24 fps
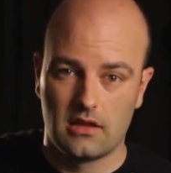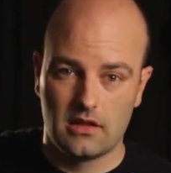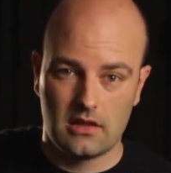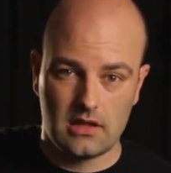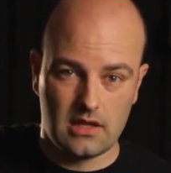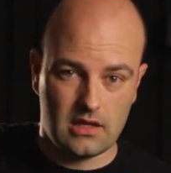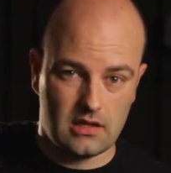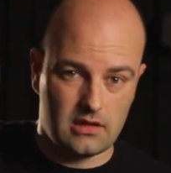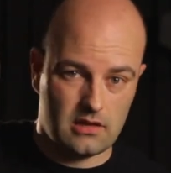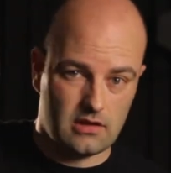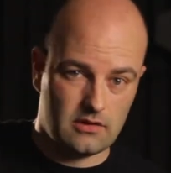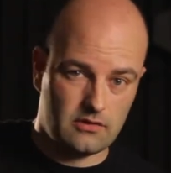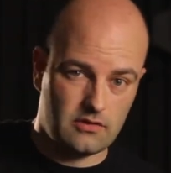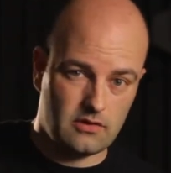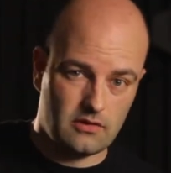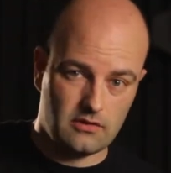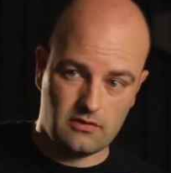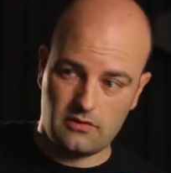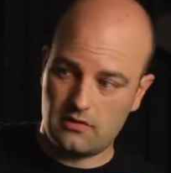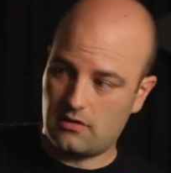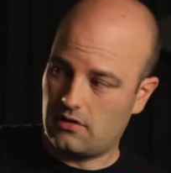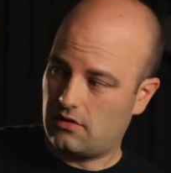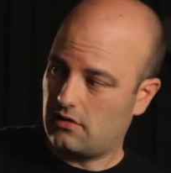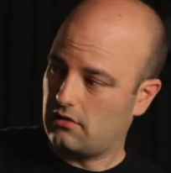then this
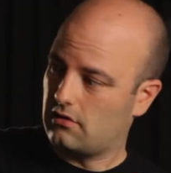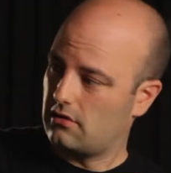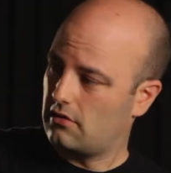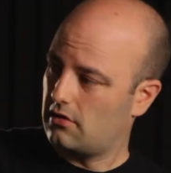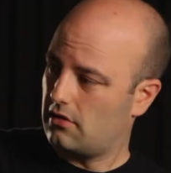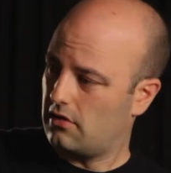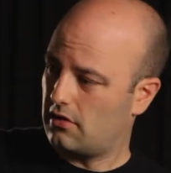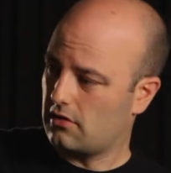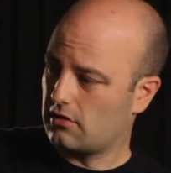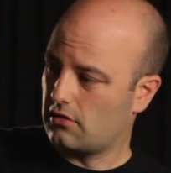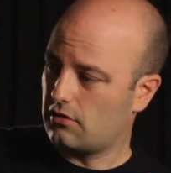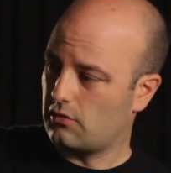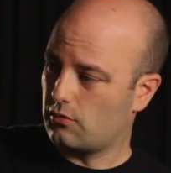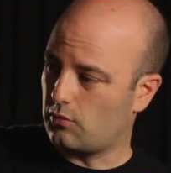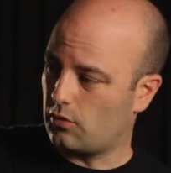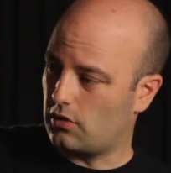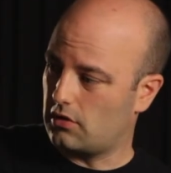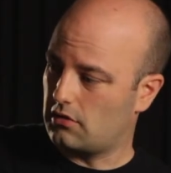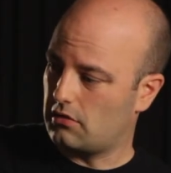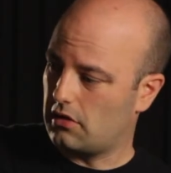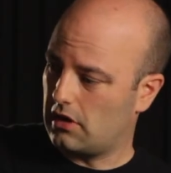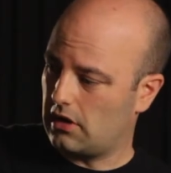is a, a good one.